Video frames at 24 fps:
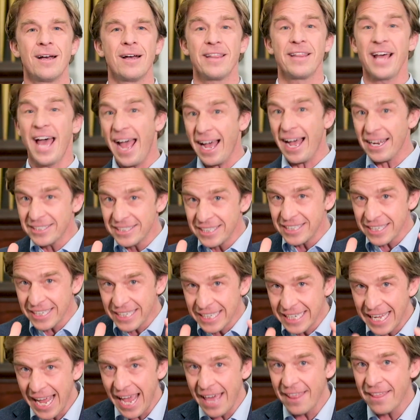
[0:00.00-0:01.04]
They are
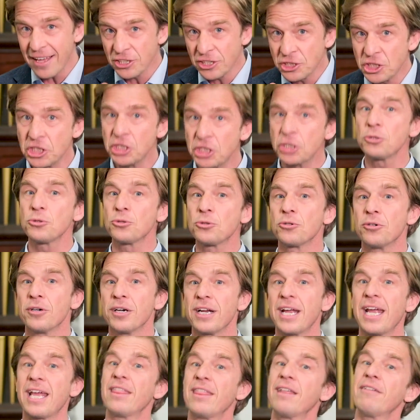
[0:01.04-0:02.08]
together,
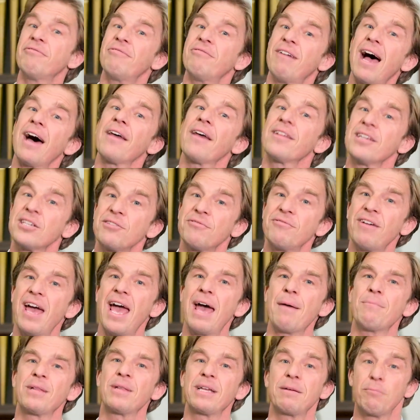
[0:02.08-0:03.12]
children in the Father's
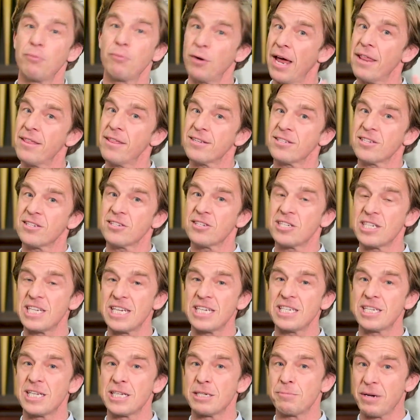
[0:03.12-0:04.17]
family, brothers and
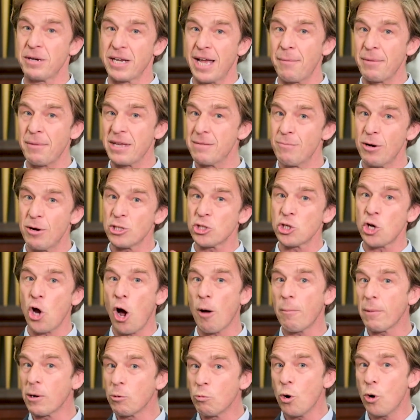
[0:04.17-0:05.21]
sisters, becoming the most
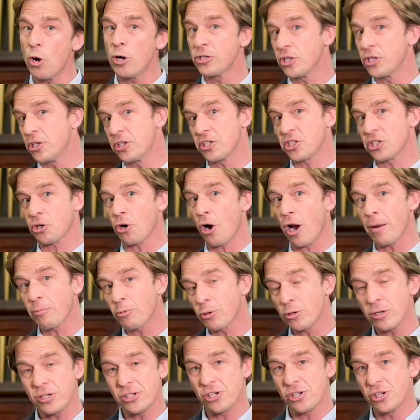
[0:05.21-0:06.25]
common word to describe
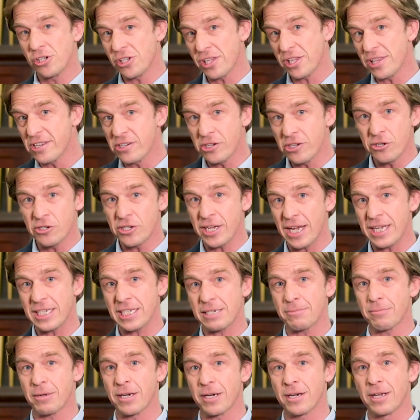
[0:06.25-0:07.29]
Christians in the New
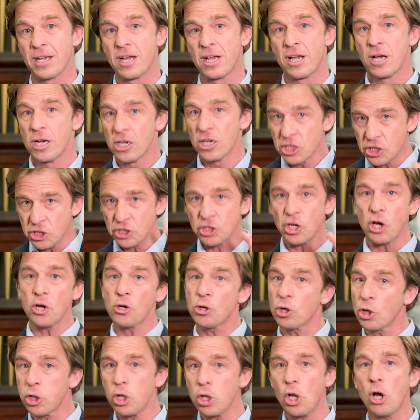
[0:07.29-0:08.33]
Testament.
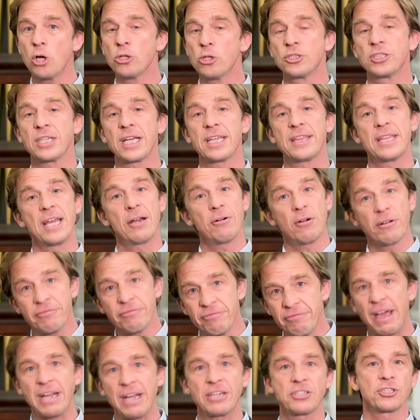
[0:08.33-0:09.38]
So close in their
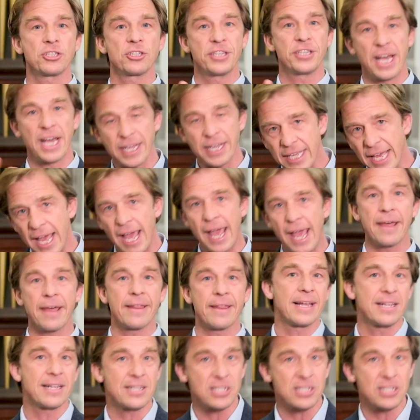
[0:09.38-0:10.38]
affection, their care, their